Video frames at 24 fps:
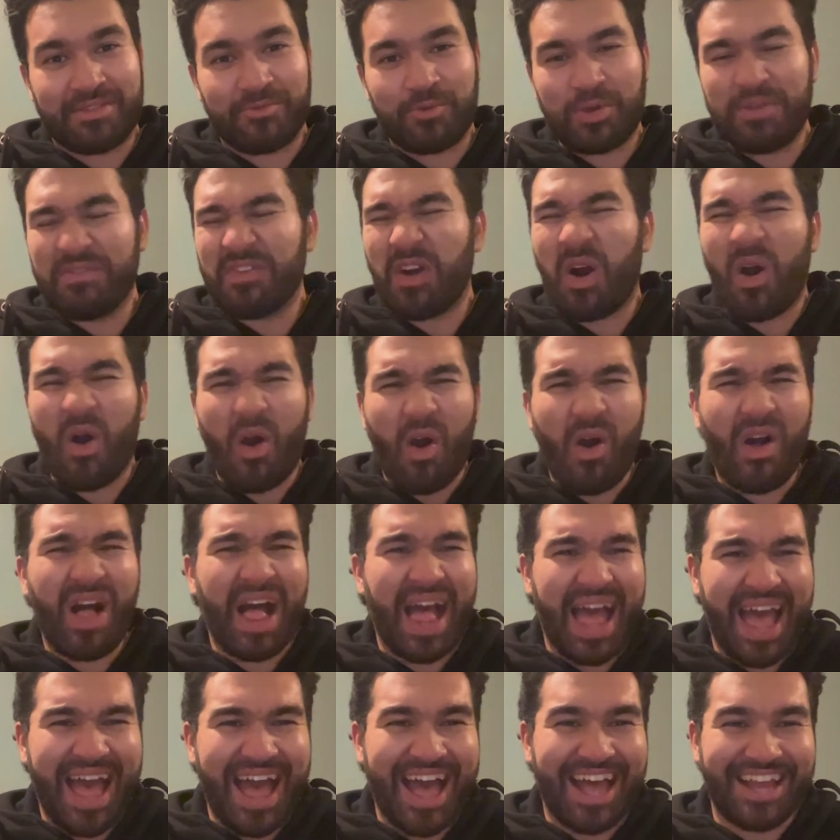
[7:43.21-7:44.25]
We've all
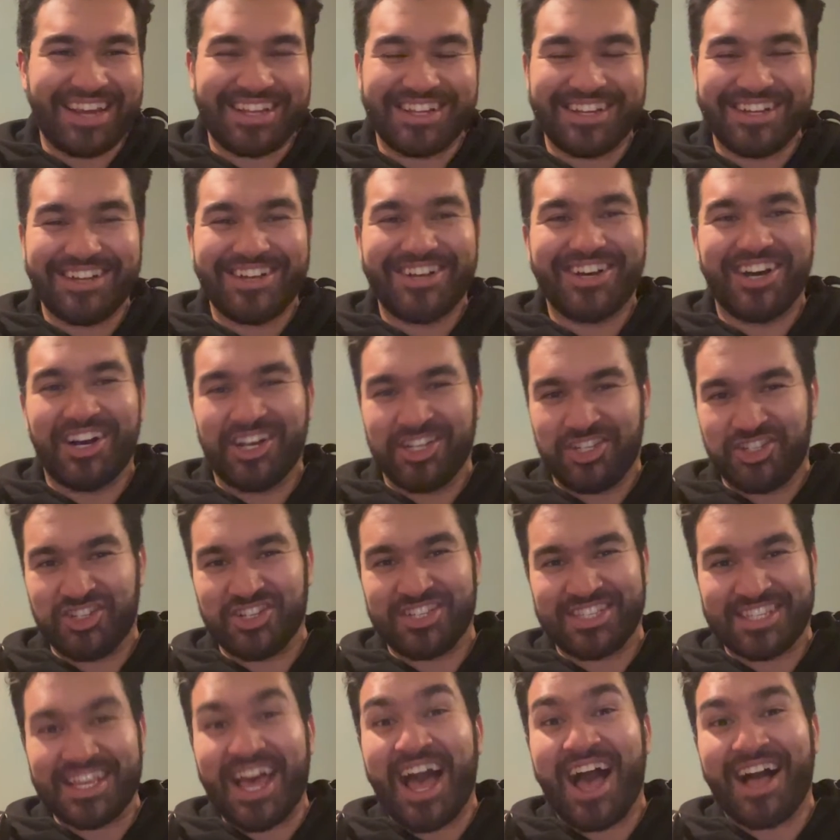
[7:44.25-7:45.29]
had a
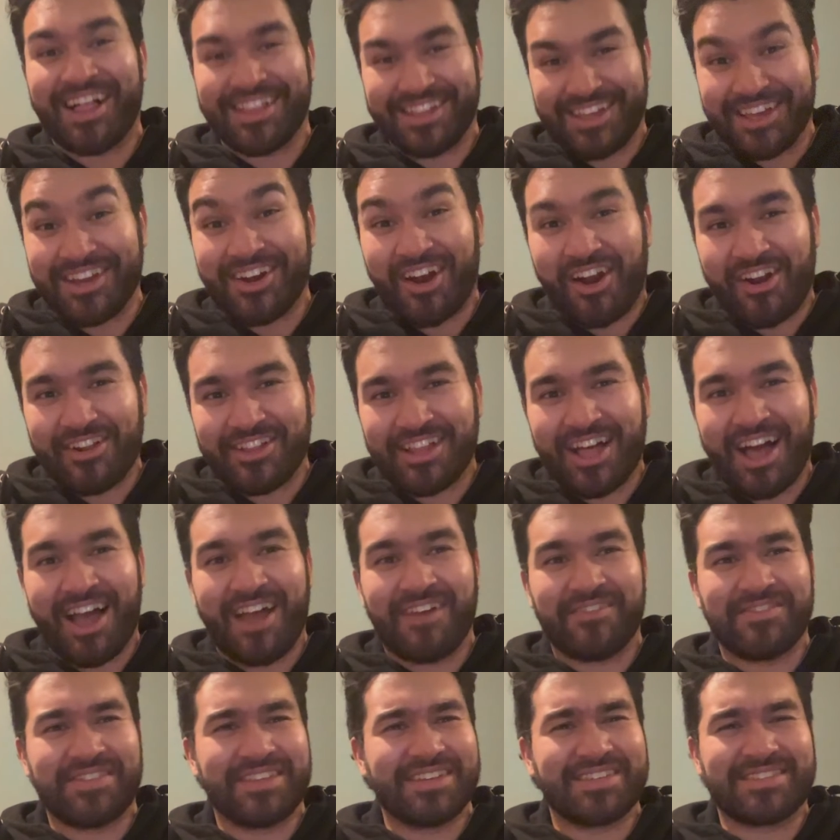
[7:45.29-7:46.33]
Giselle in our
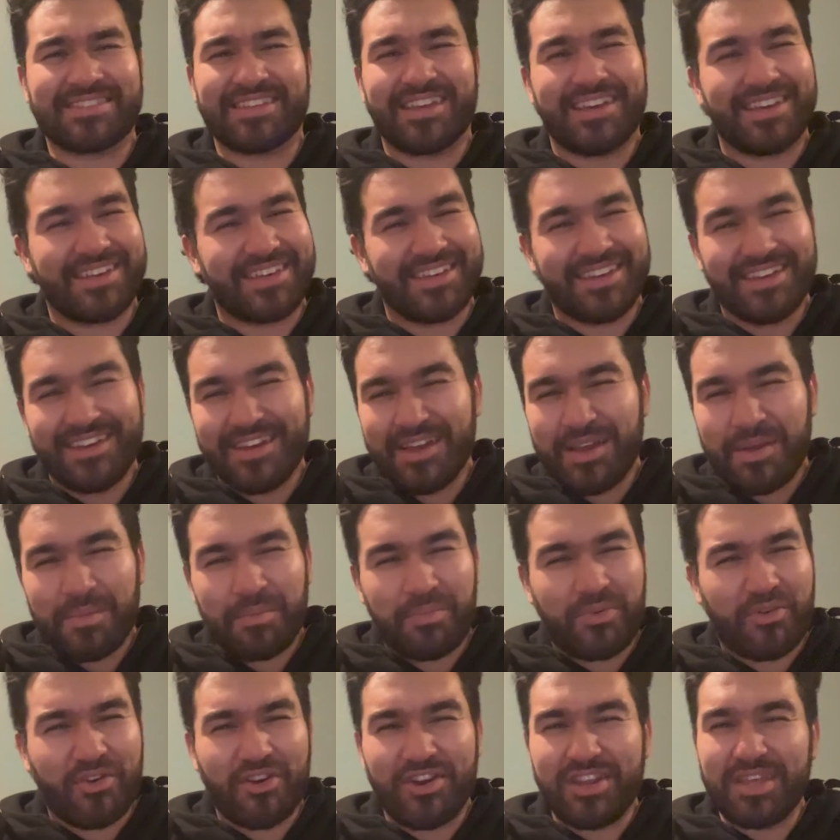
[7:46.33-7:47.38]
lives. This like
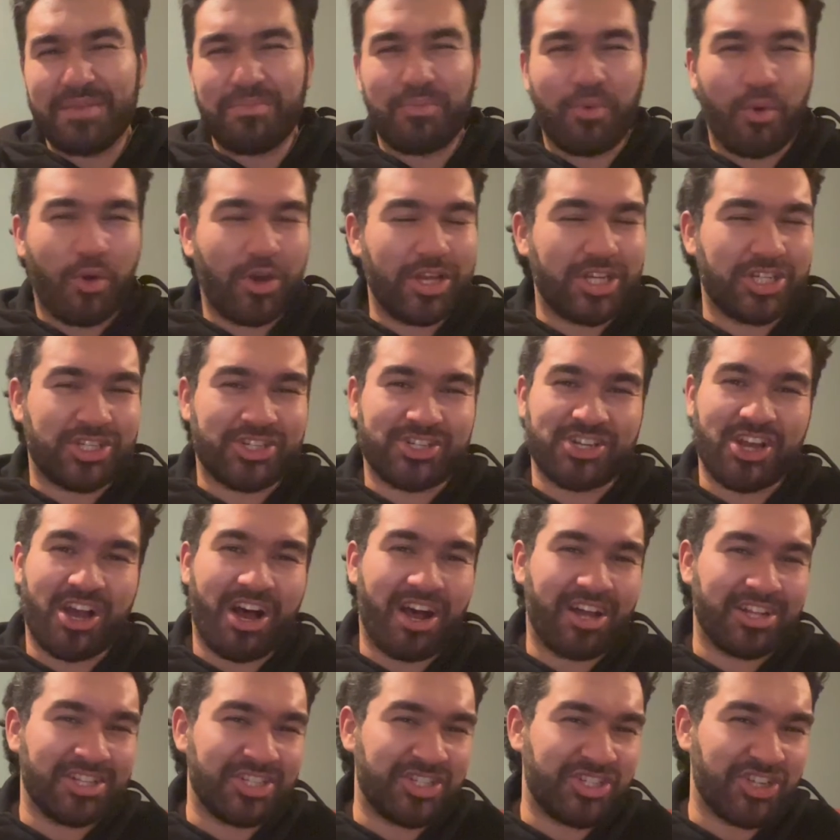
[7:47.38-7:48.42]
pretty boy
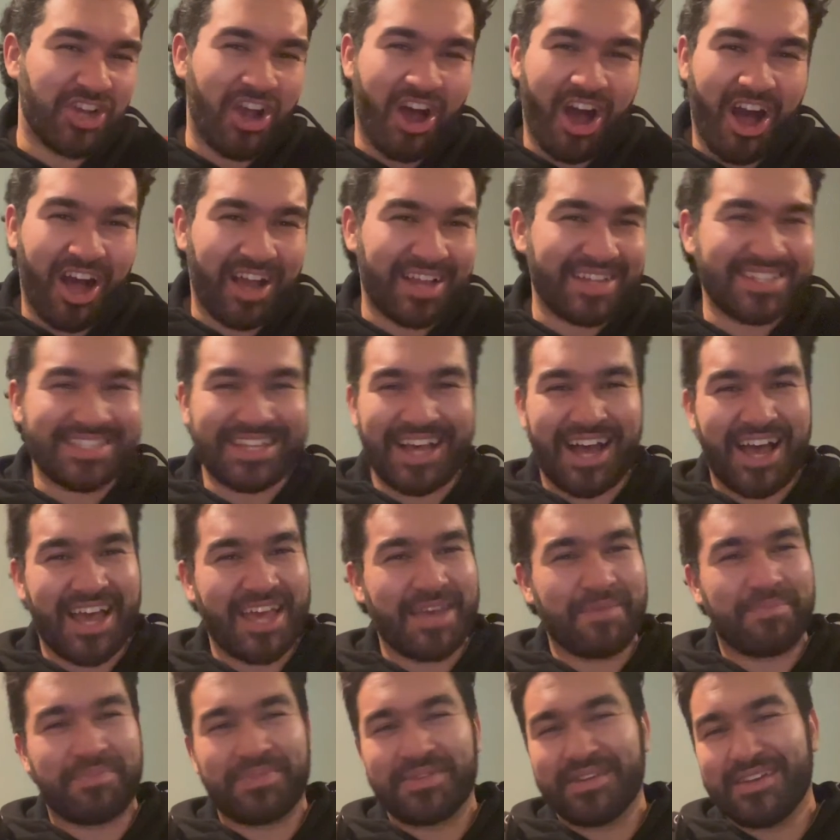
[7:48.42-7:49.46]
jock
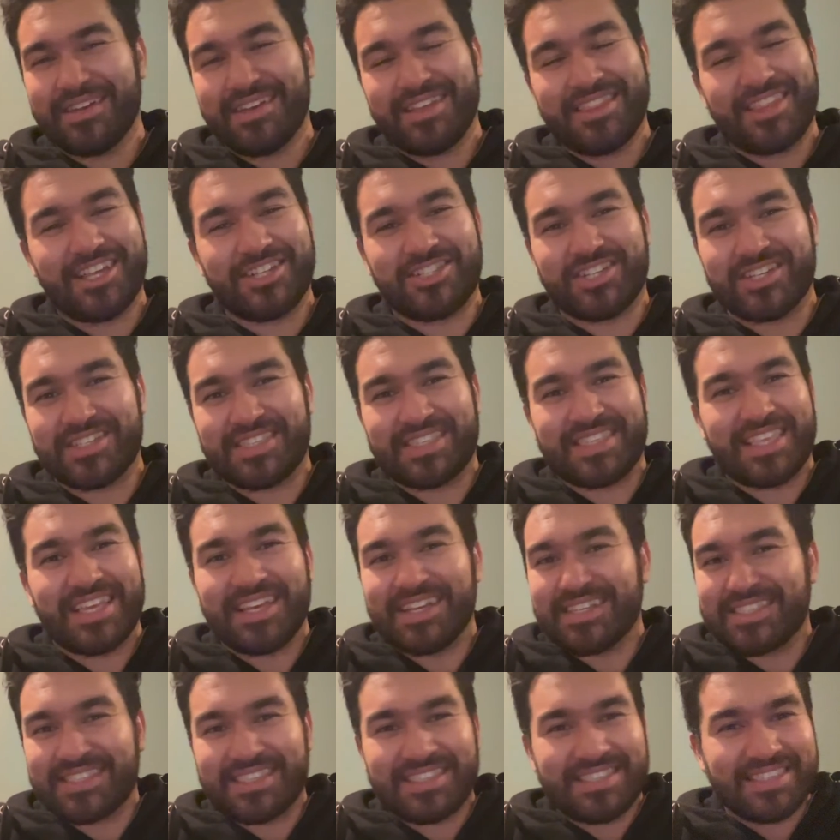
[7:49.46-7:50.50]
type that just
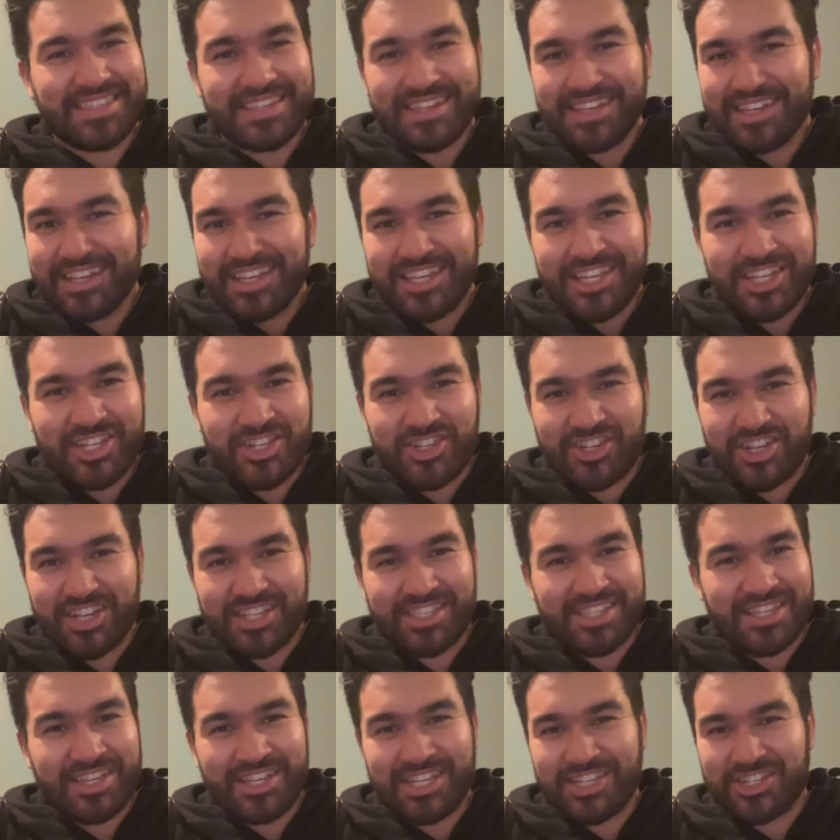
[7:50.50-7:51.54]
thinks he
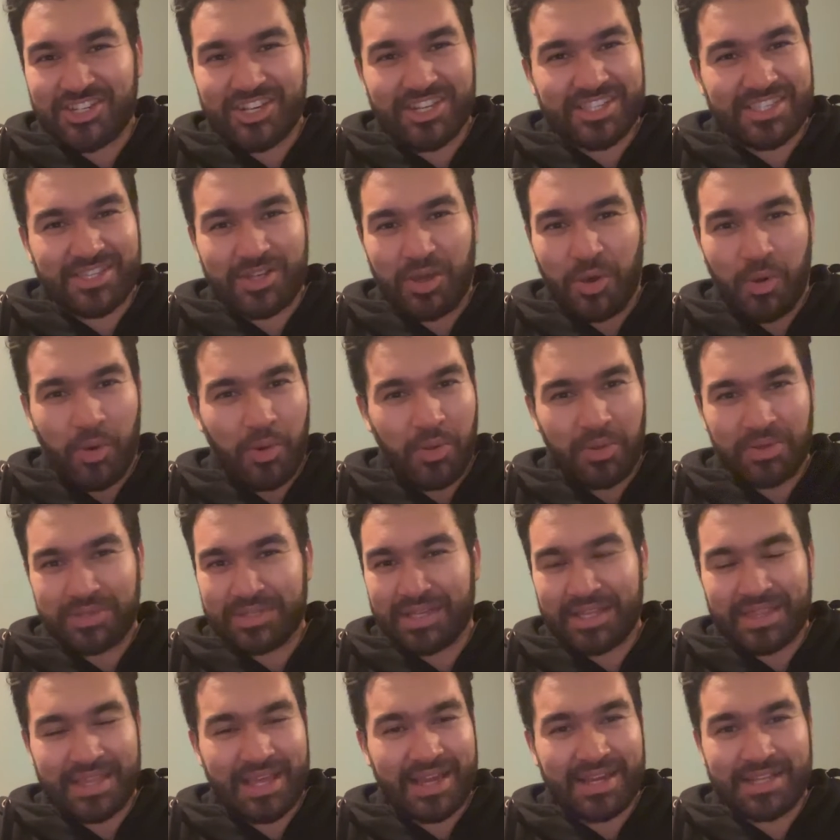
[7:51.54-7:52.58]
shits gold
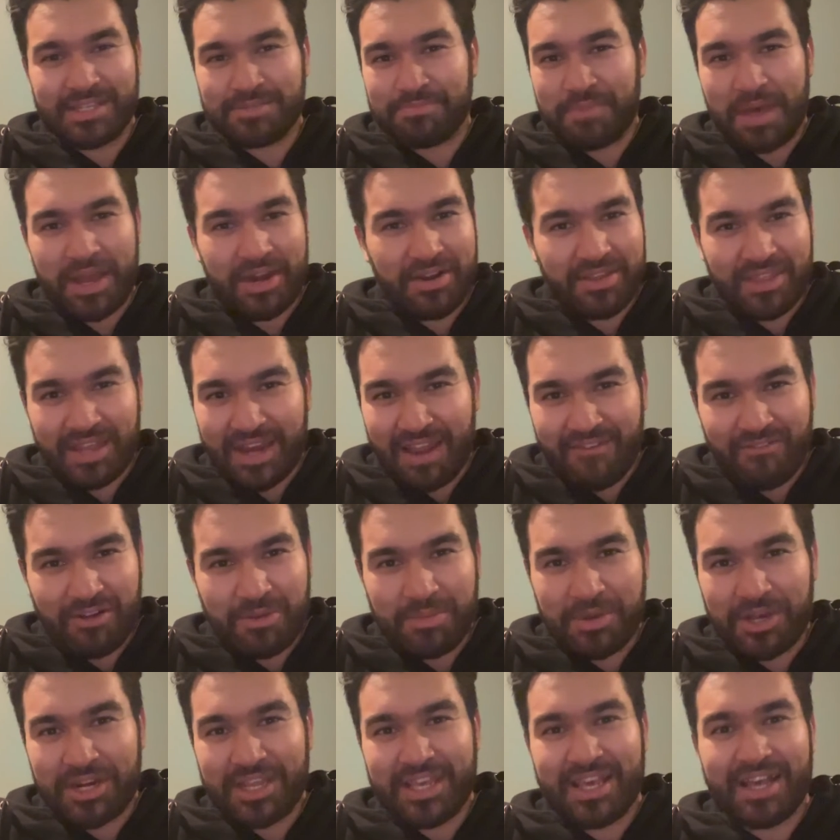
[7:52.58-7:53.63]
and that he's better than
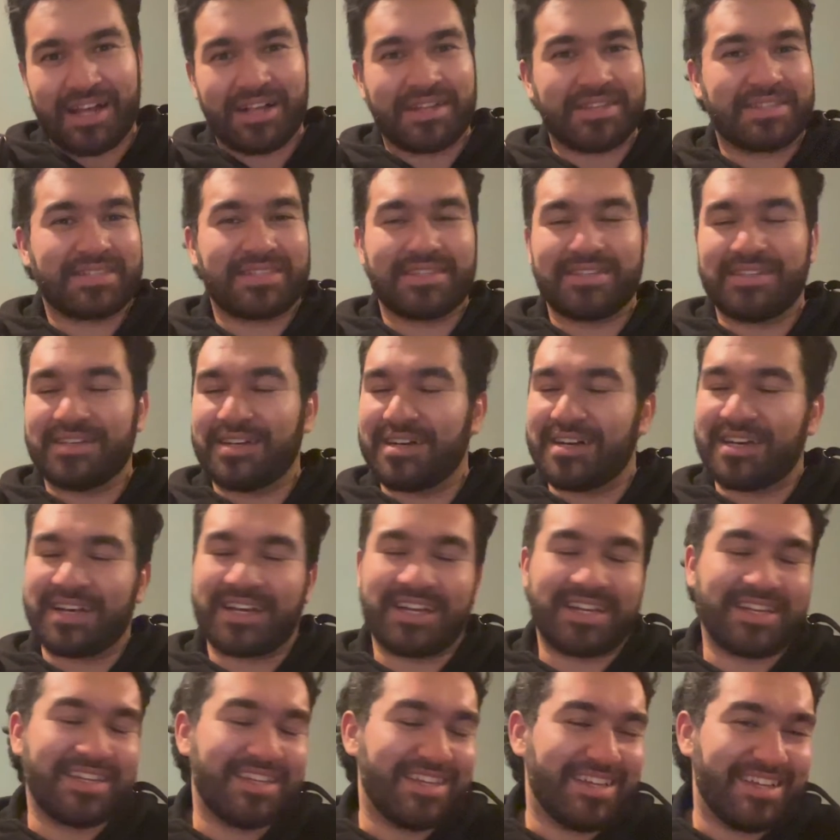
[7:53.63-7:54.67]
everybody else.
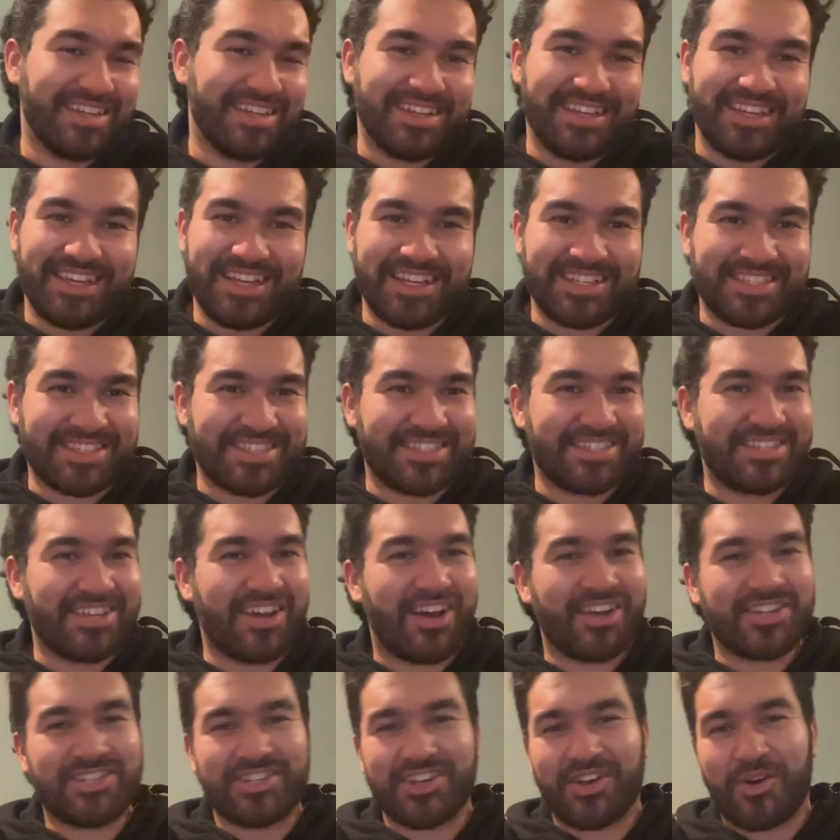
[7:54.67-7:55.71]
Ugh, it's
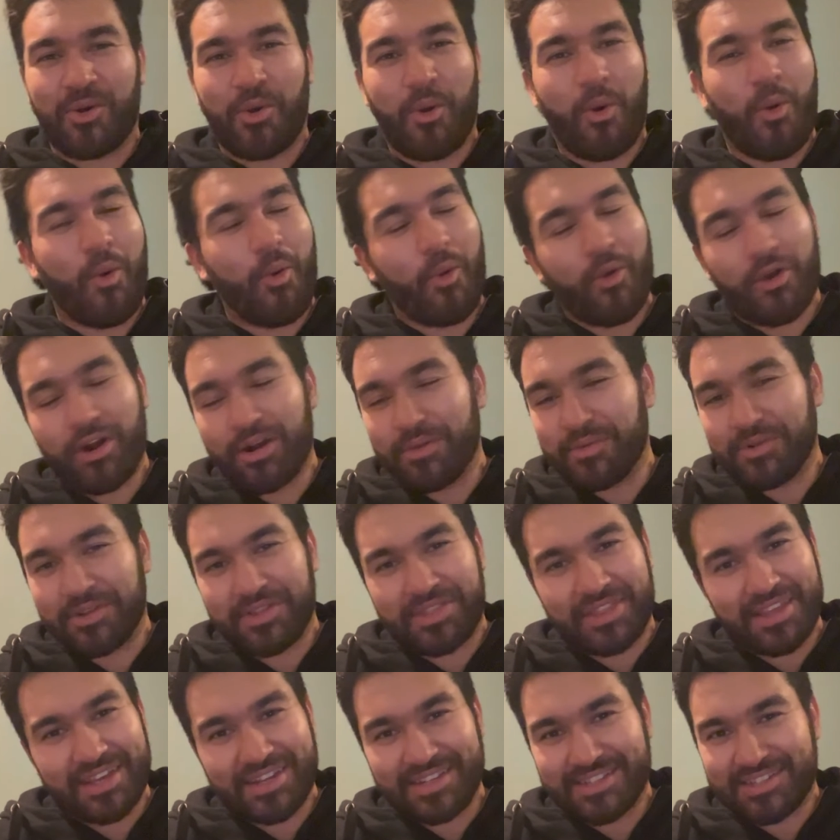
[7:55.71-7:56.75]
such a horrible
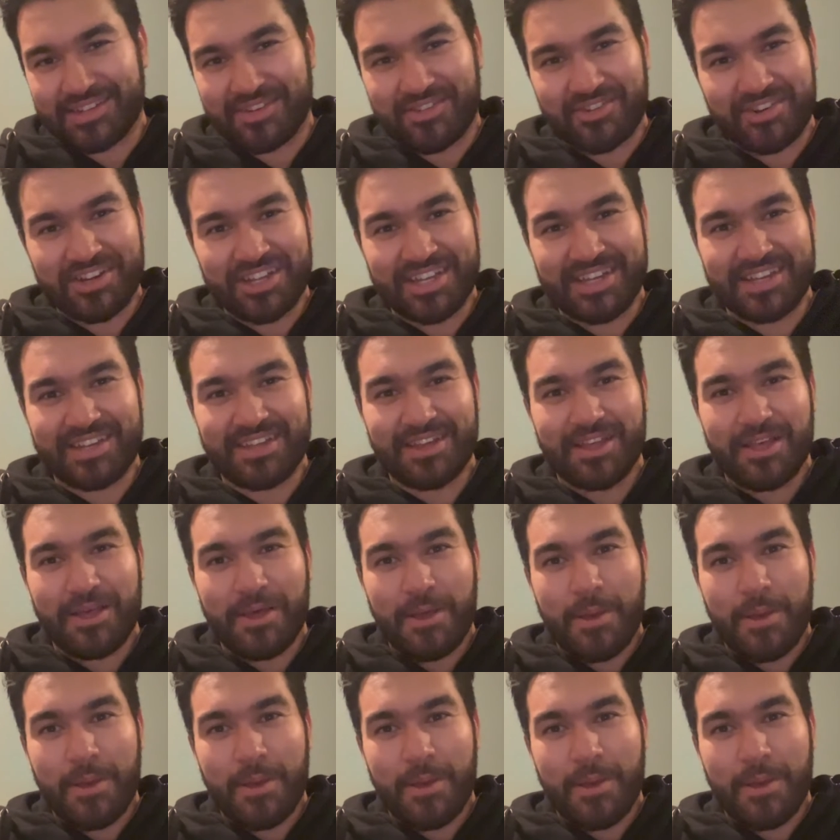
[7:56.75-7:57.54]
thing to read.